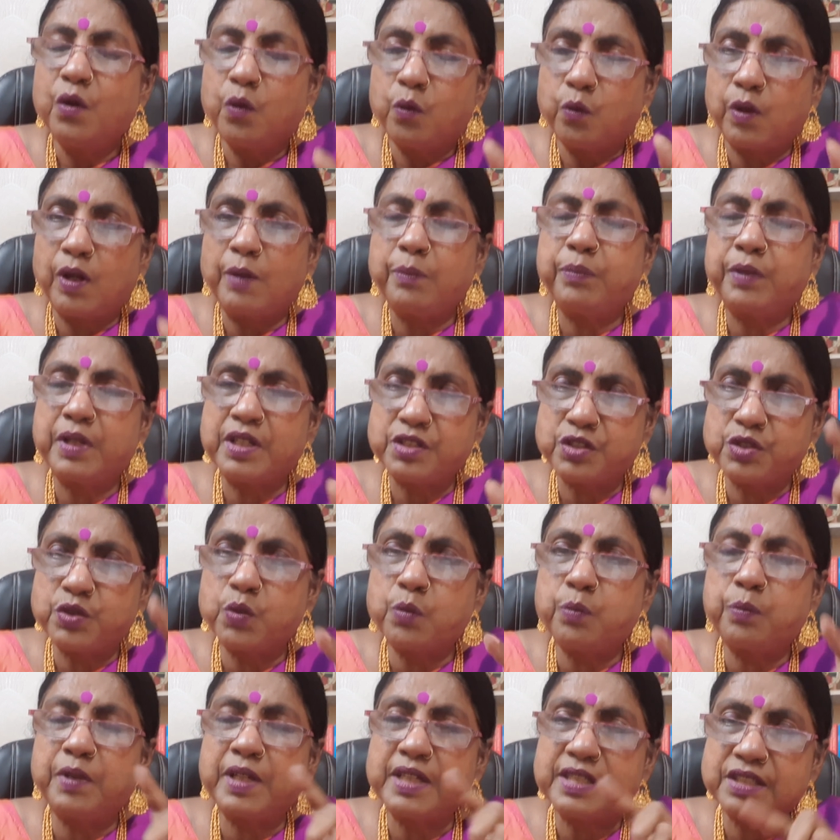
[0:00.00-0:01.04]
1 plus 2
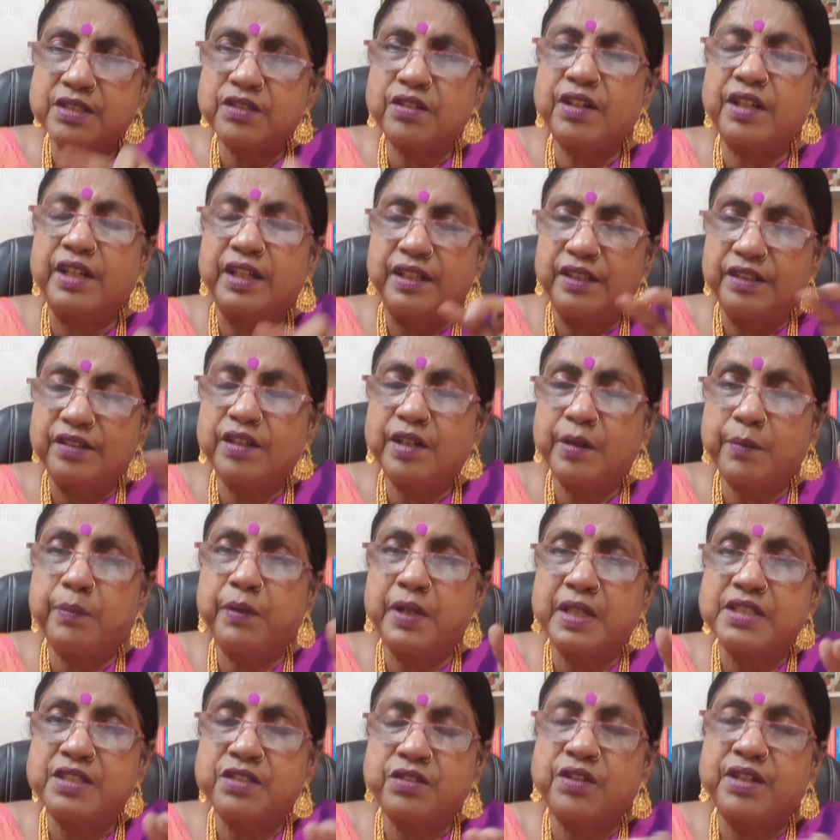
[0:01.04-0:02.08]
plus 3, 3
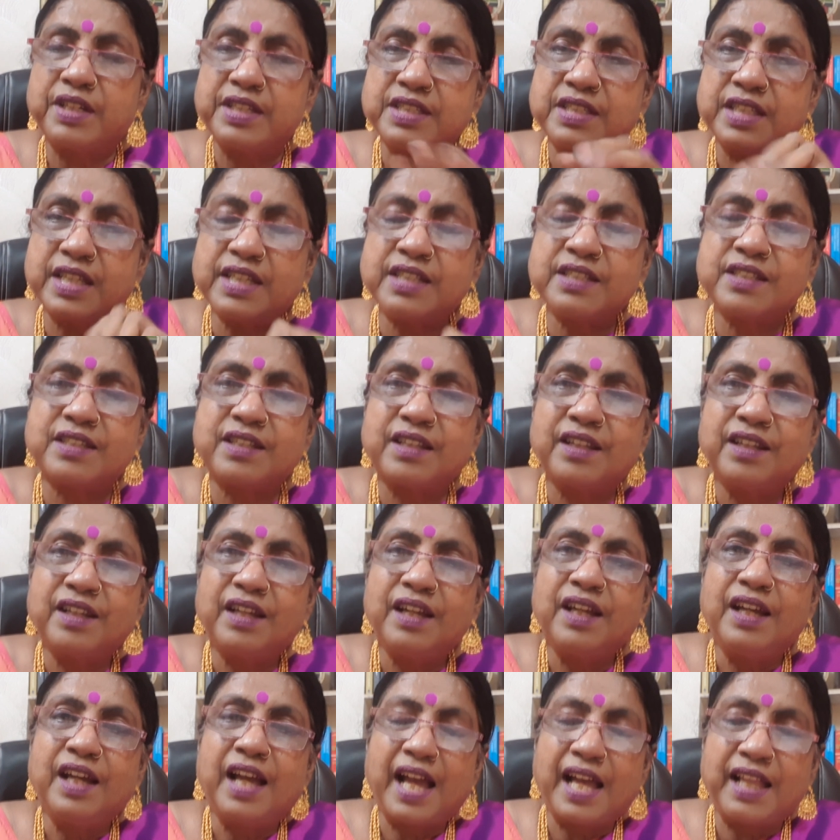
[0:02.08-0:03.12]
plus 3 6,
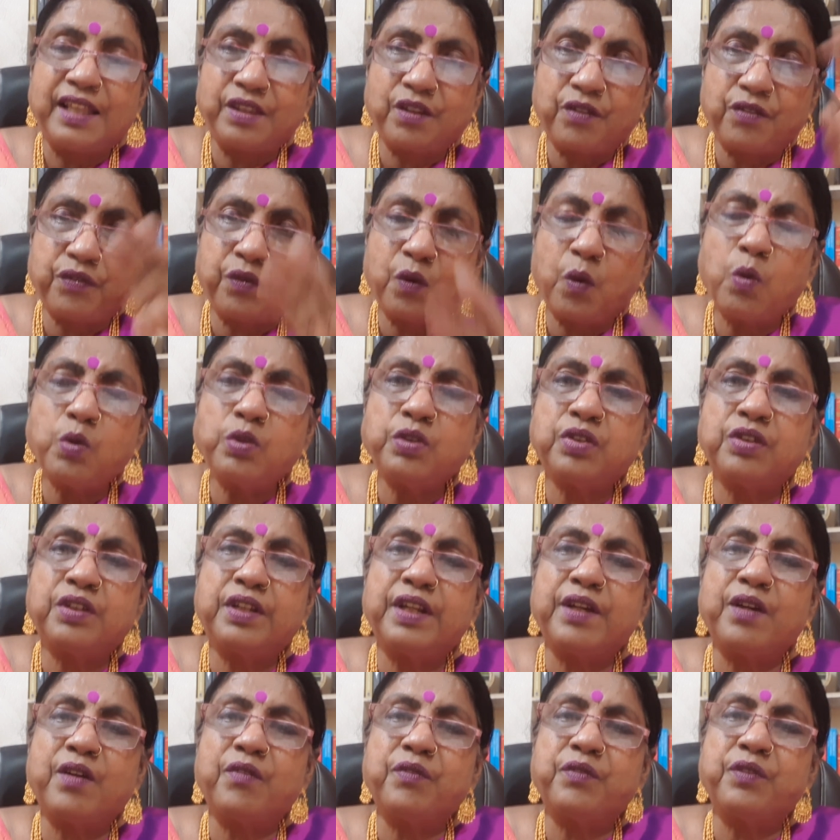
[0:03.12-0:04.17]
and the fourth
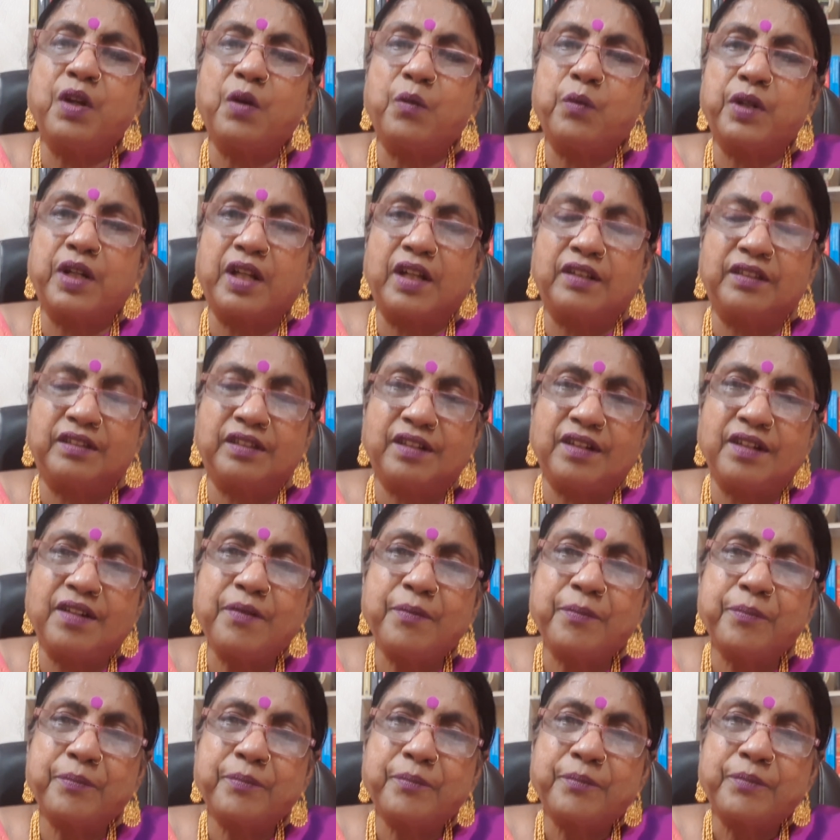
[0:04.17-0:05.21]
day of Navaratra
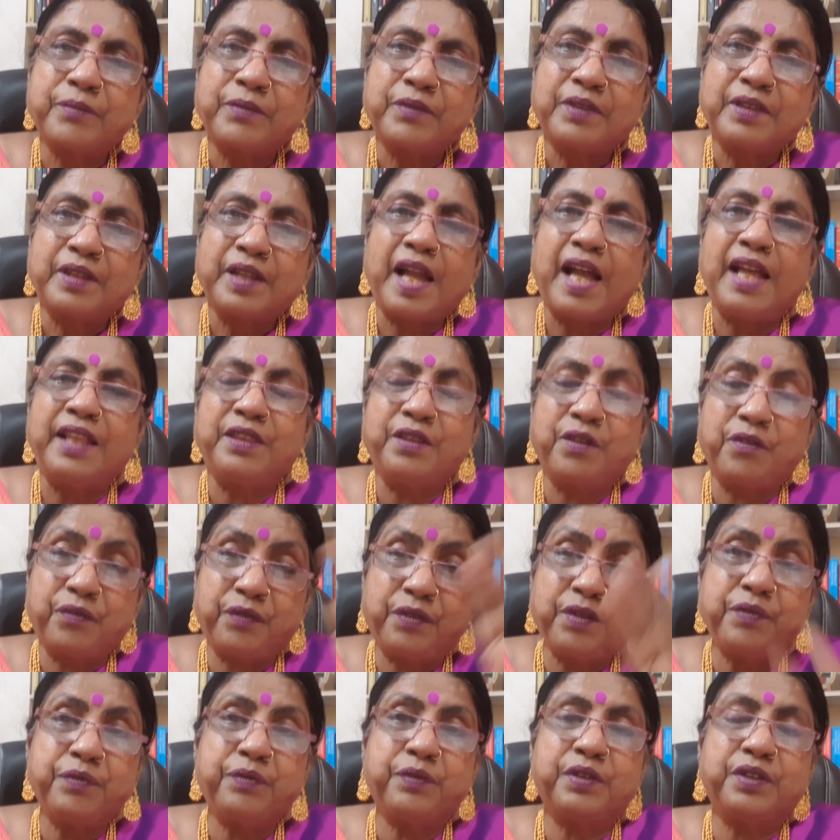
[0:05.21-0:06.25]
and the
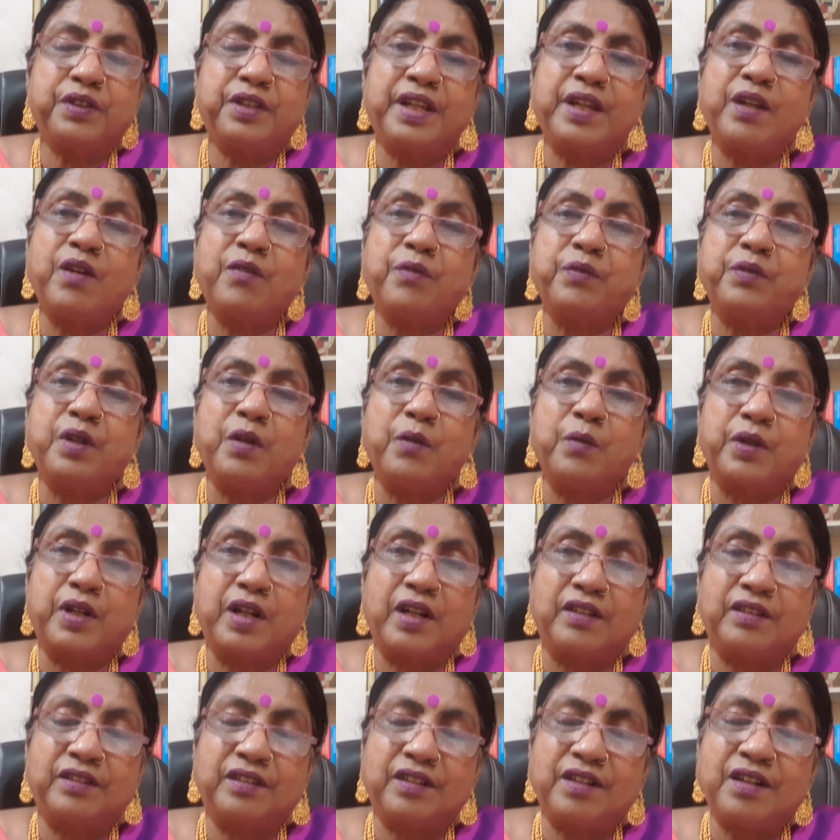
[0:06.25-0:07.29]
fifth day of
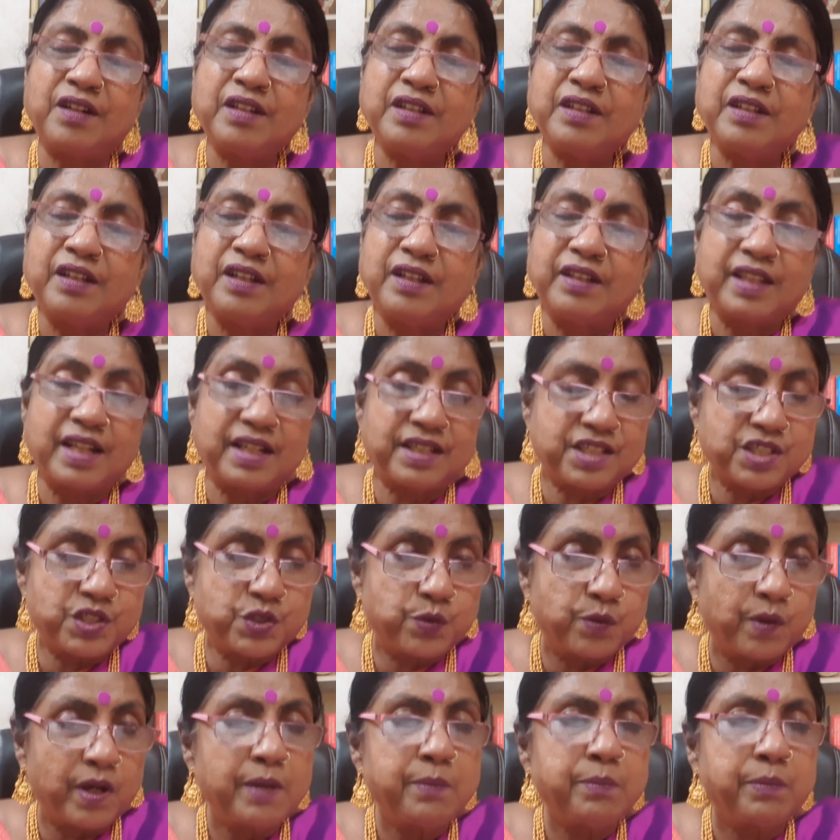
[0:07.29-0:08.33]
Navaratra, that is
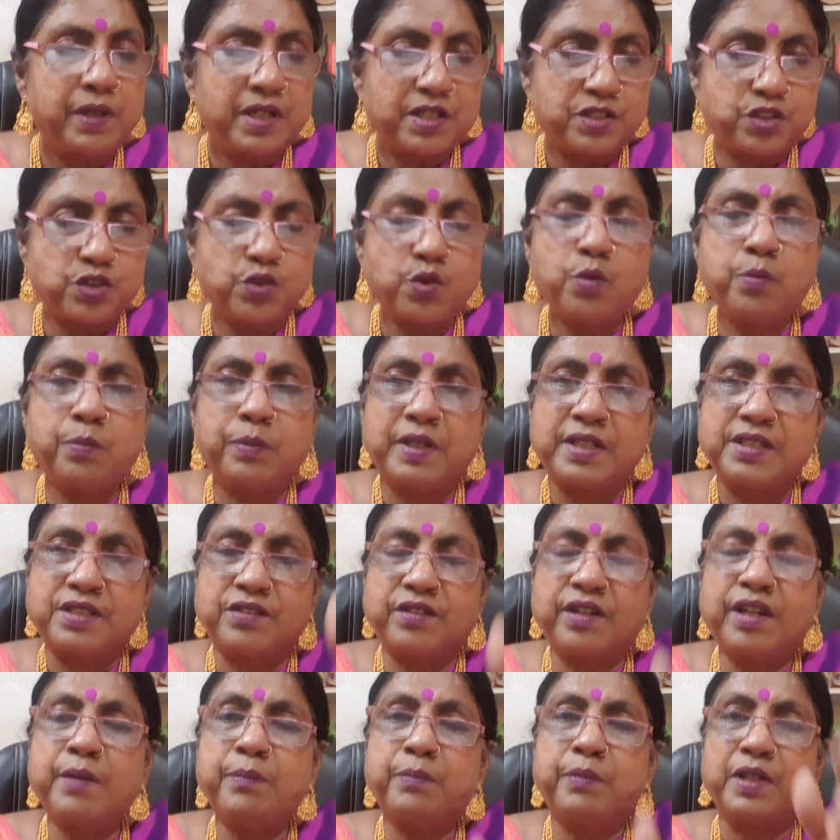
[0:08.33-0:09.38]
1 plus 2 plus
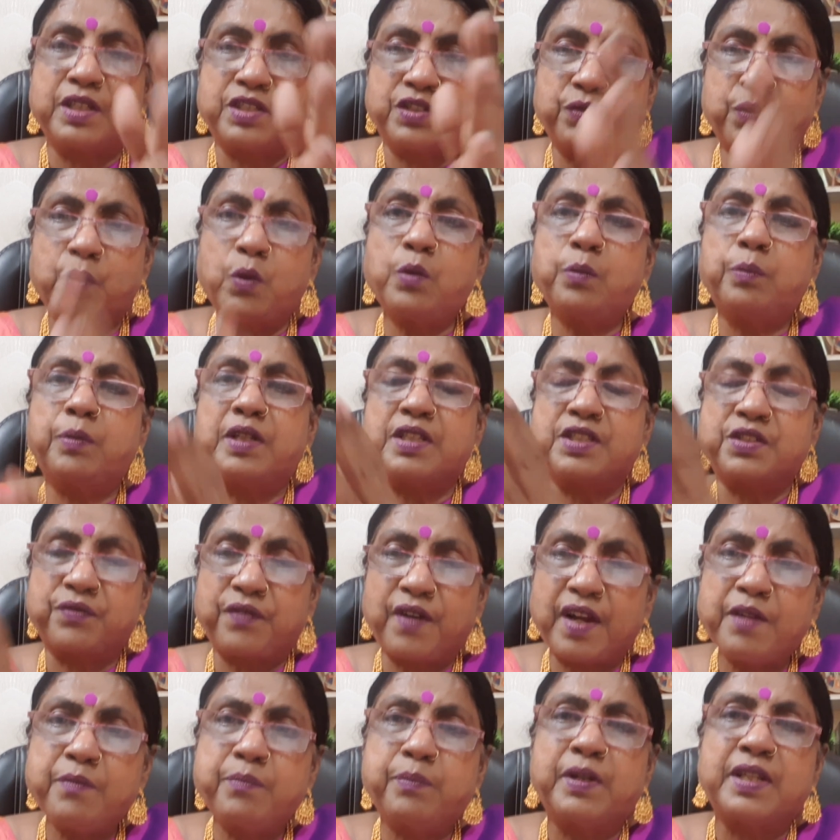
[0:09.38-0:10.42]
3 plus 4 plus
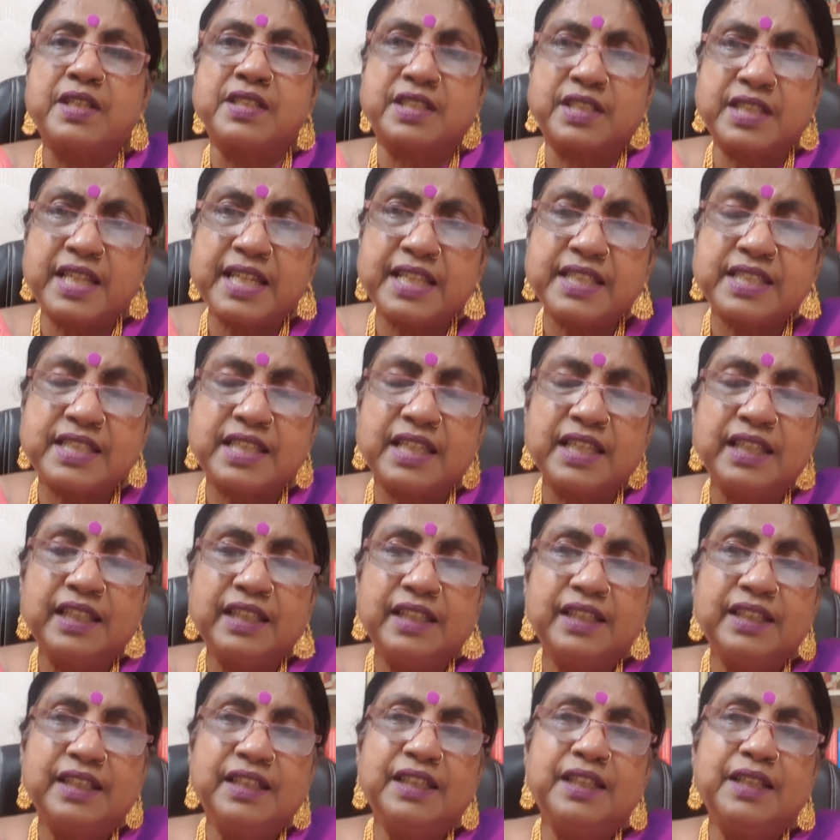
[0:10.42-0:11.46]
5 plus 6
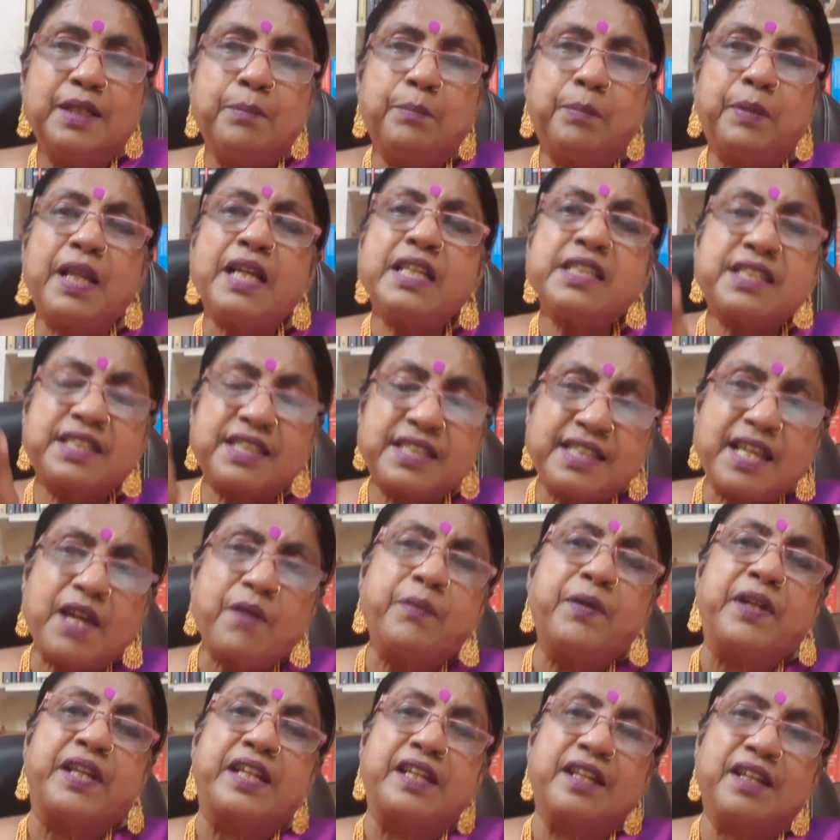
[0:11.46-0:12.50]
plus
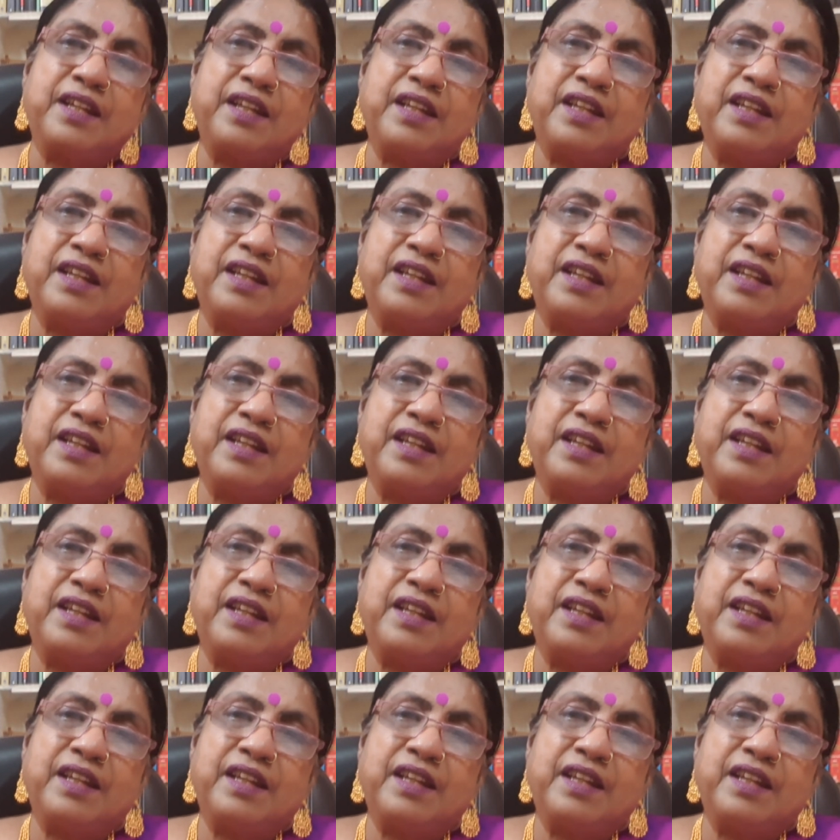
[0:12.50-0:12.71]
7,